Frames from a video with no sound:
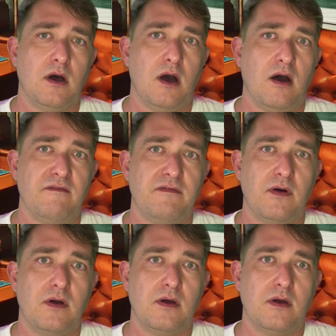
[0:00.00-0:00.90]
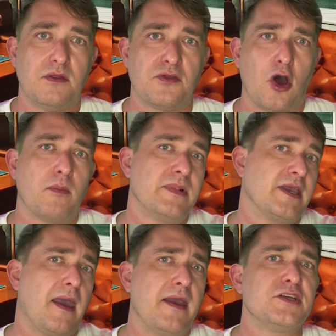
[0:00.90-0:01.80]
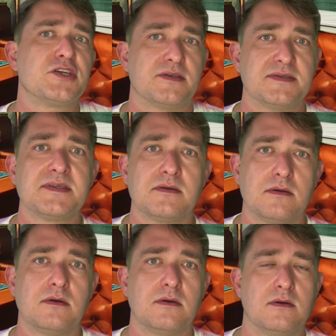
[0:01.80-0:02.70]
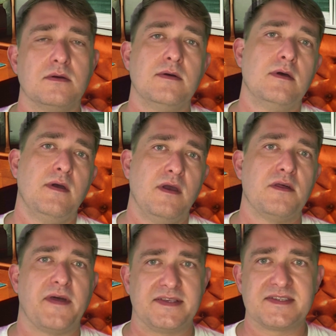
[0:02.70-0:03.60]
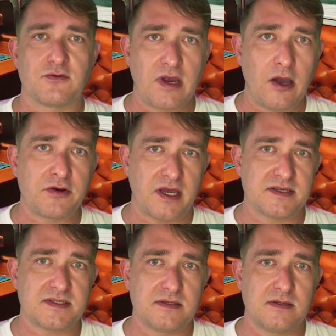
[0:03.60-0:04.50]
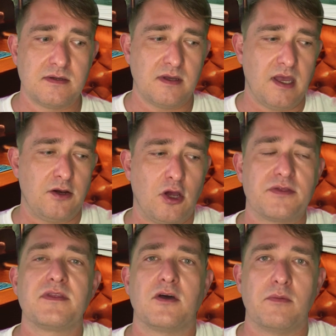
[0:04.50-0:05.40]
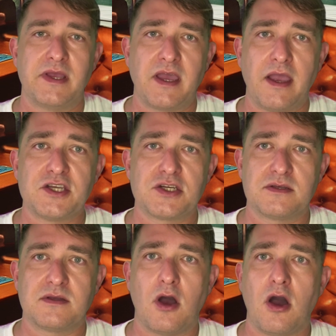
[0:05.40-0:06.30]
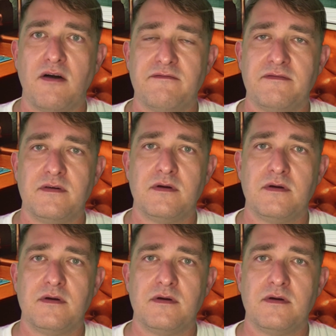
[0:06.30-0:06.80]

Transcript: of the obligations that surround us, and not the obligation of